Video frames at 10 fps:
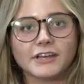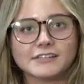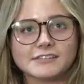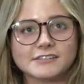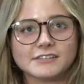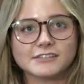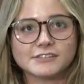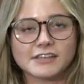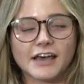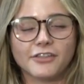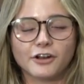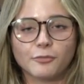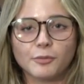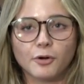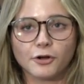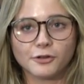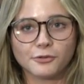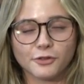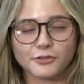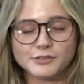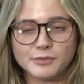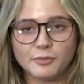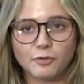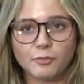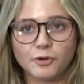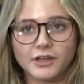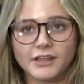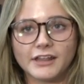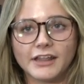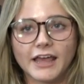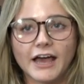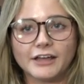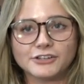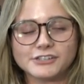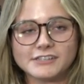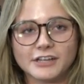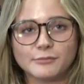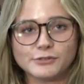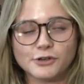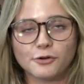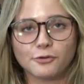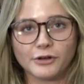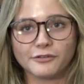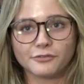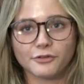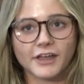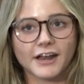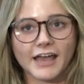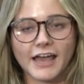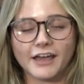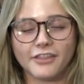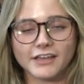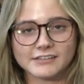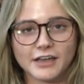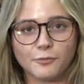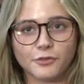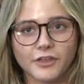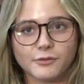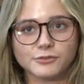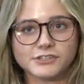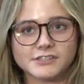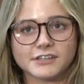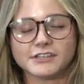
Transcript: it's sad that I'll be parting with all these people, but I just am so grateful that I had that time with them just to